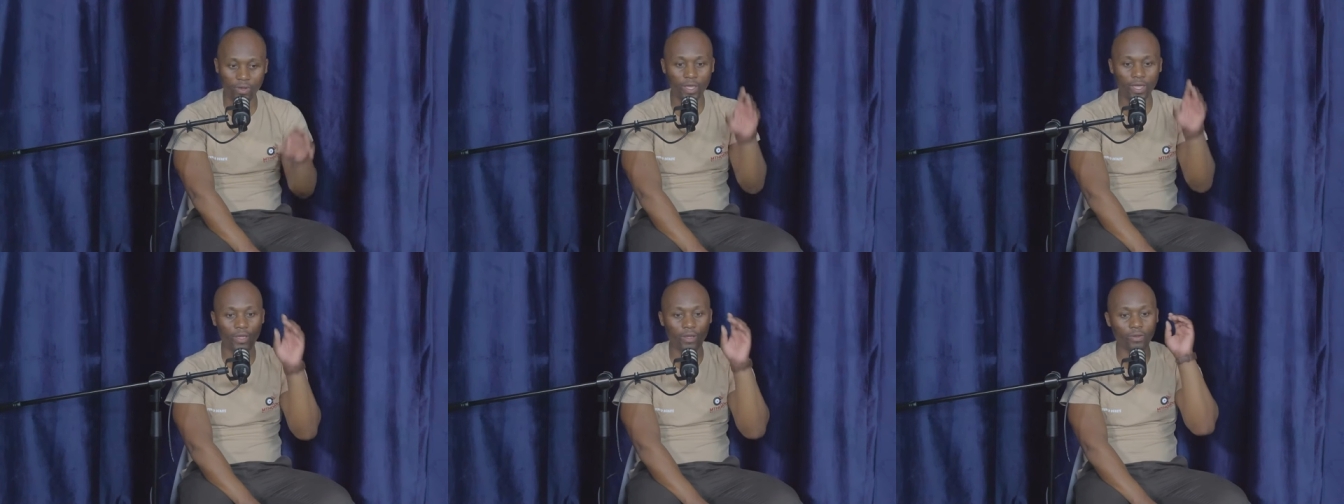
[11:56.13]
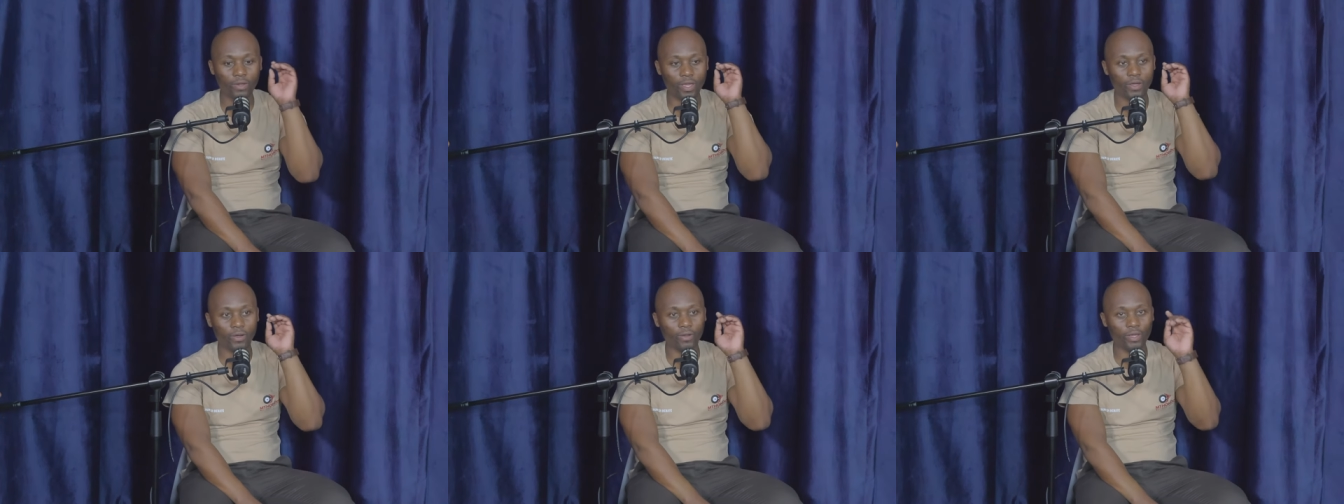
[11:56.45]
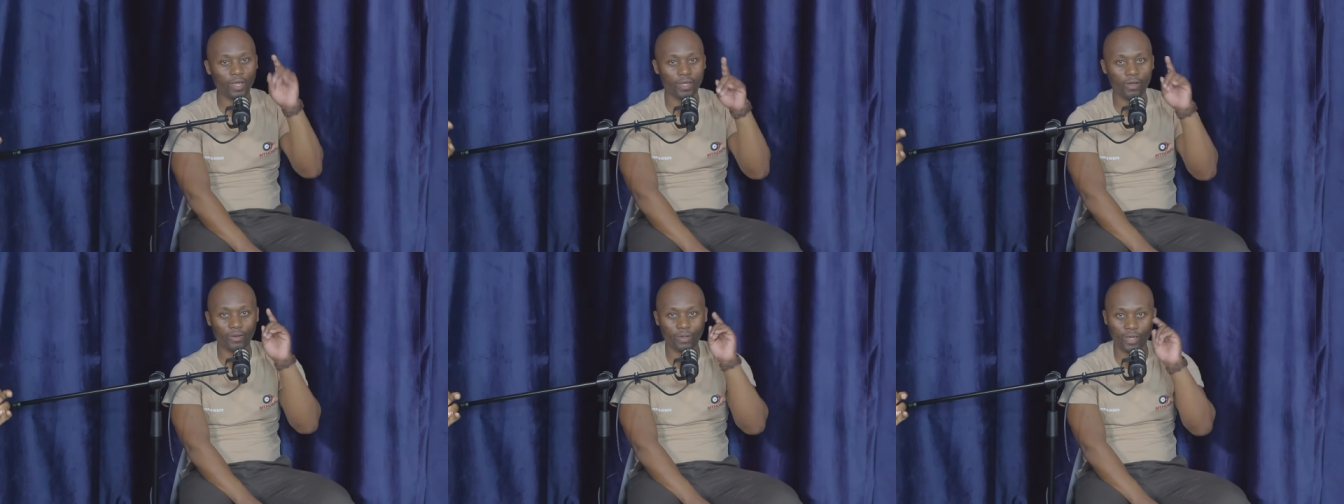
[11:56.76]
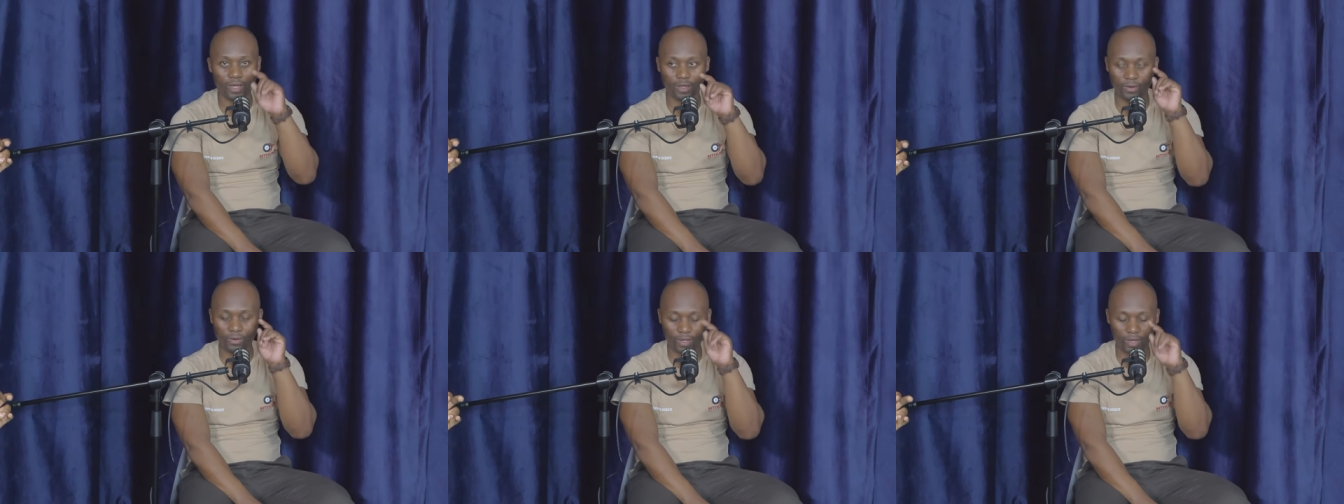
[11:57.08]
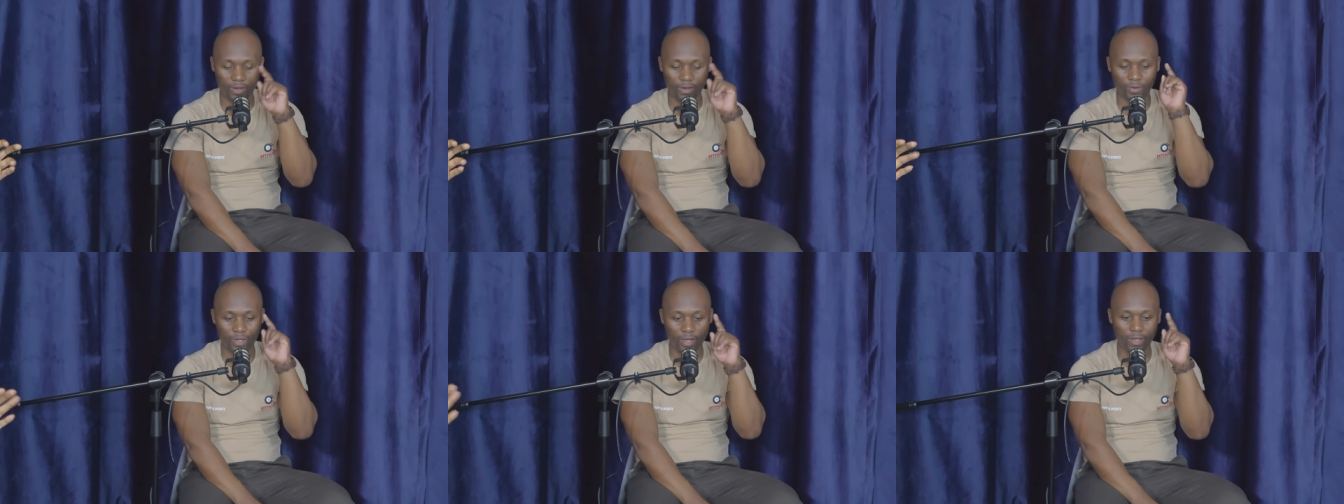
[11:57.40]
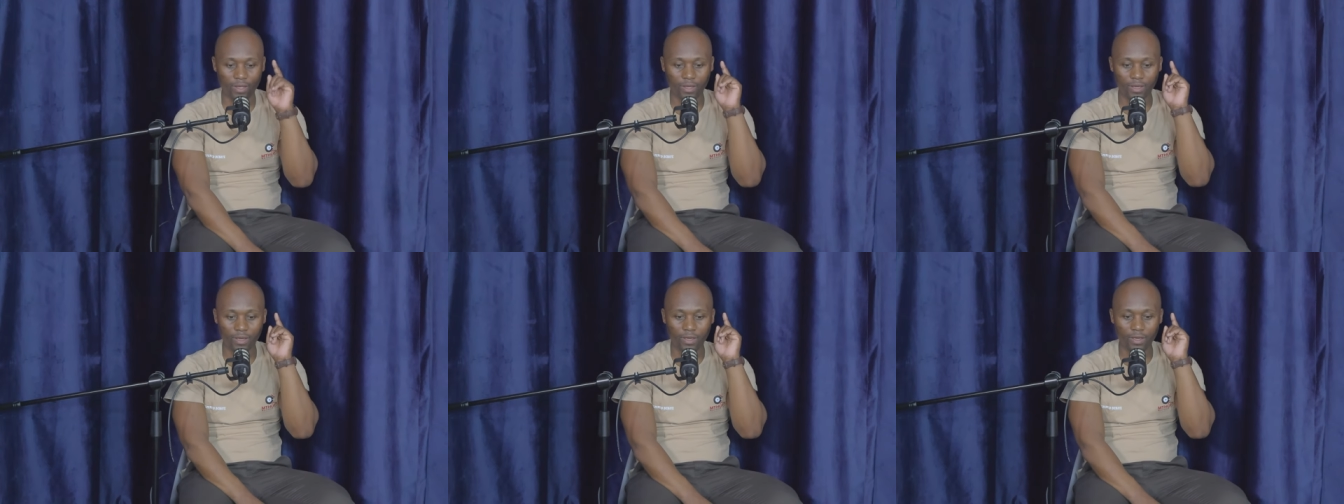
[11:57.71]
okay, okay, okay, okay, okay,
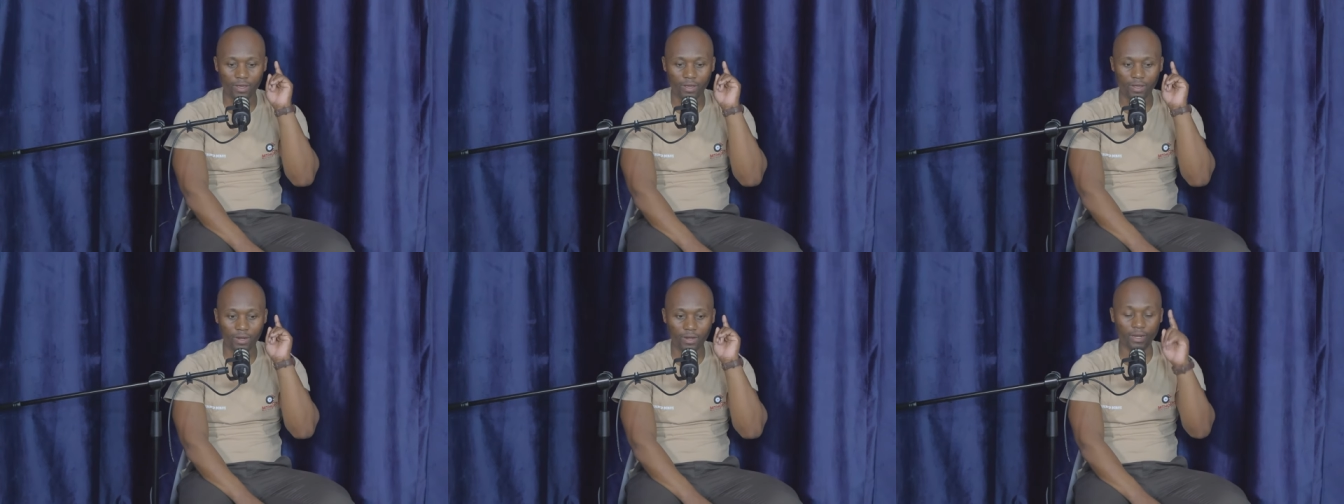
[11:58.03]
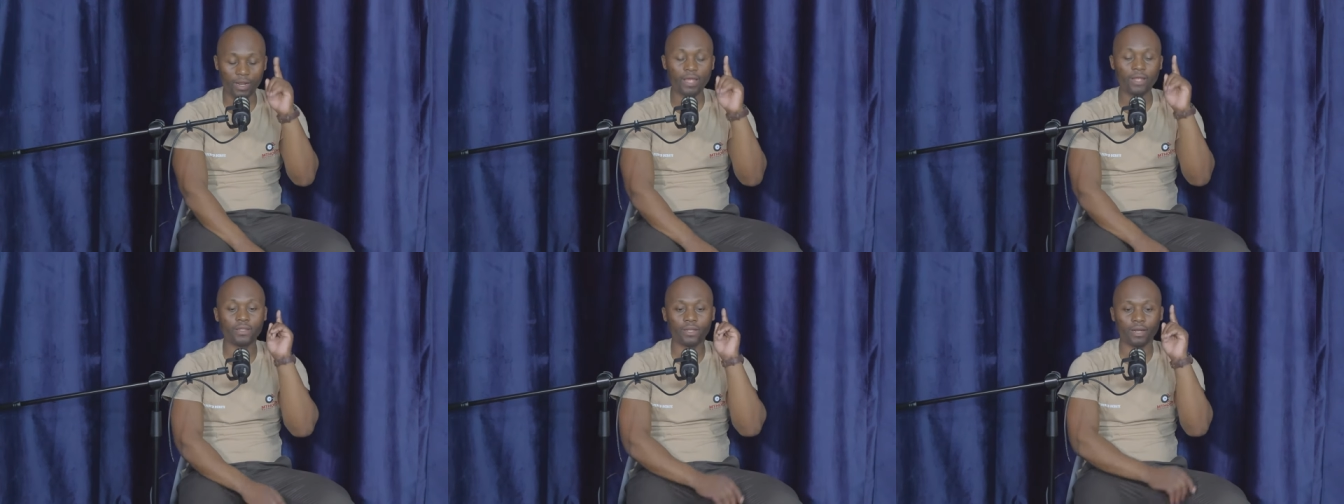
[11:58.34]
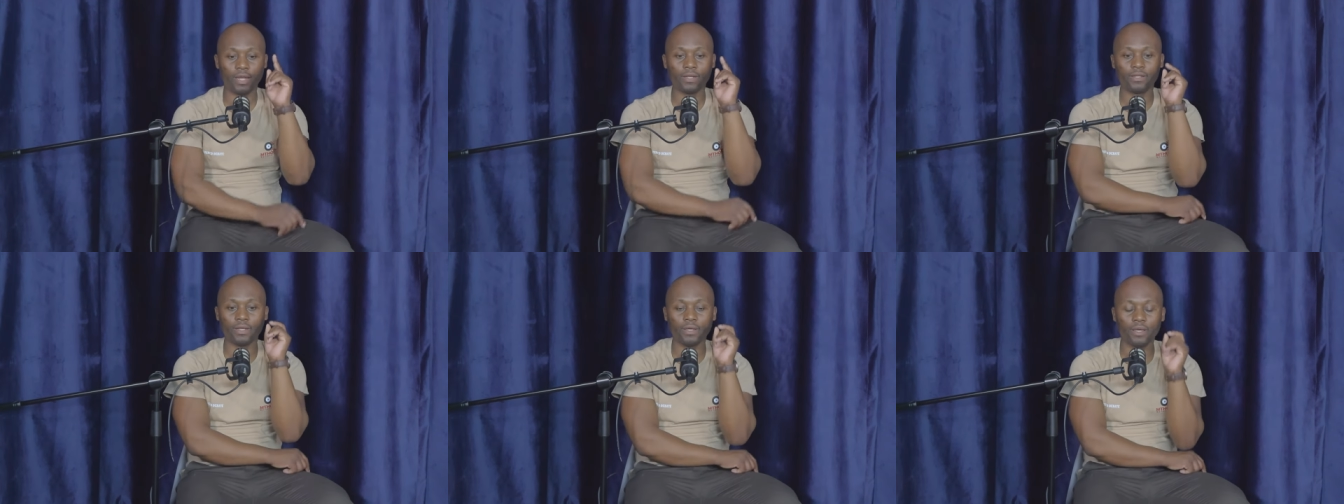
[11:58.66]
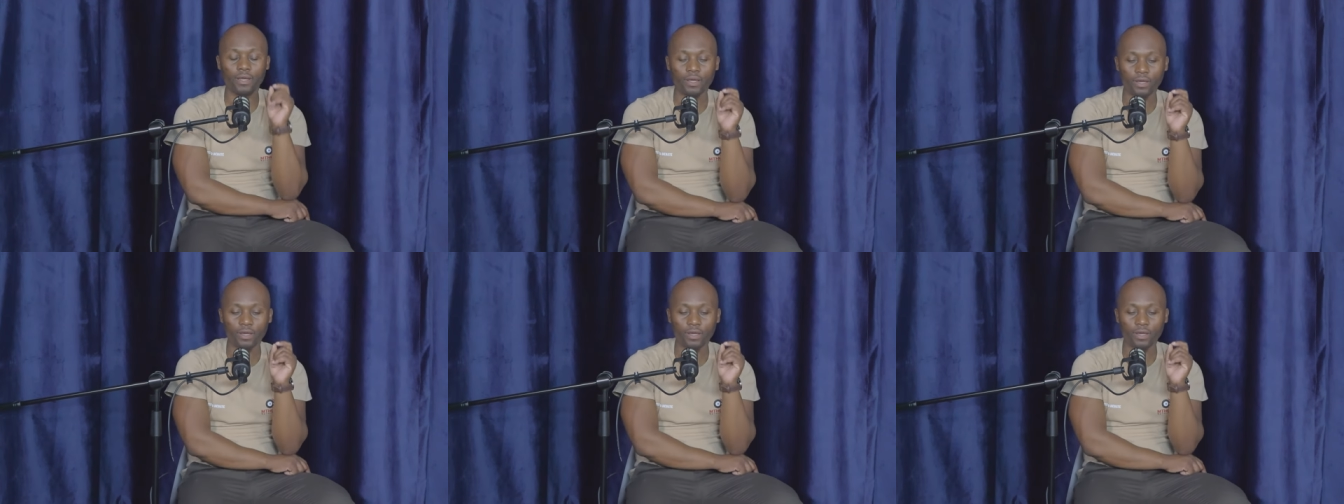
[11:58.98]
okay. Right, right.